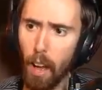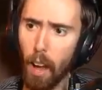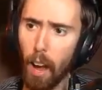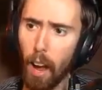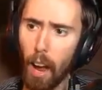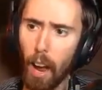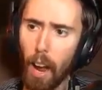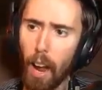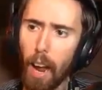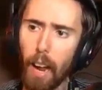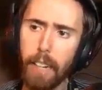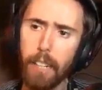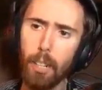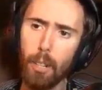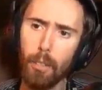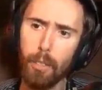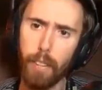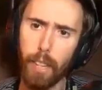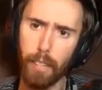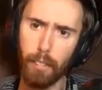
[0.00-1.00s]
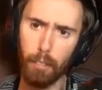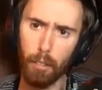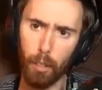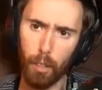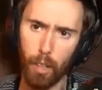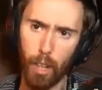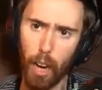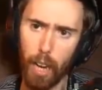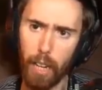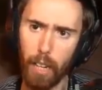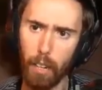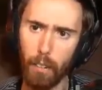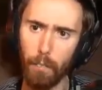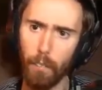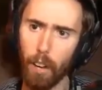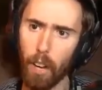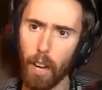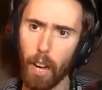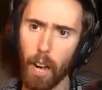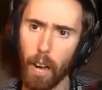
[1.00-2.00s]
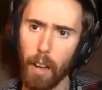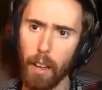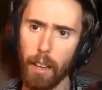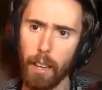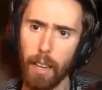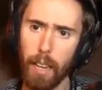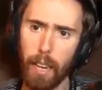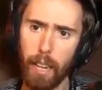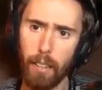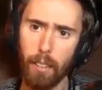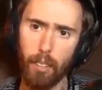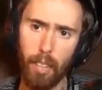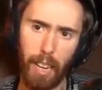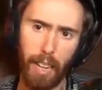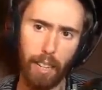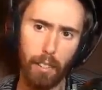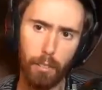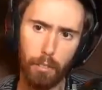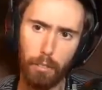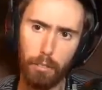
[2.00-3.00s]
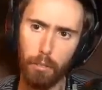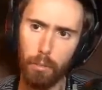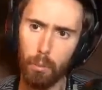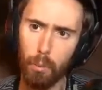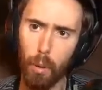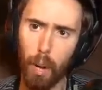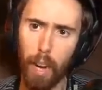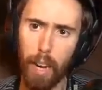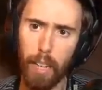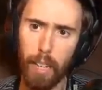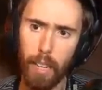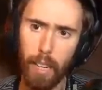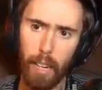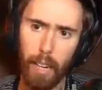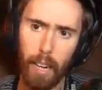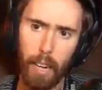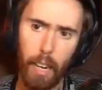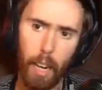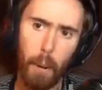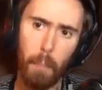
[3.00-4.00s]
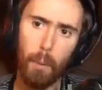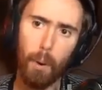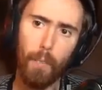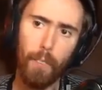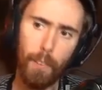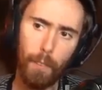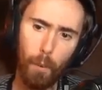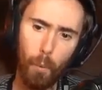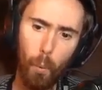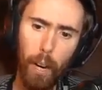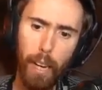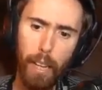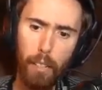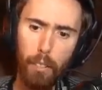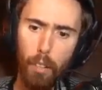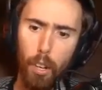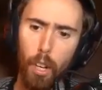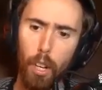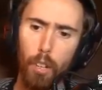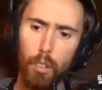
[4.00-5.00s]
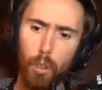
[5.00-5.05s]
Uh, I, I, do things that are kind of uh, intense, right, in, in, a number of different ways.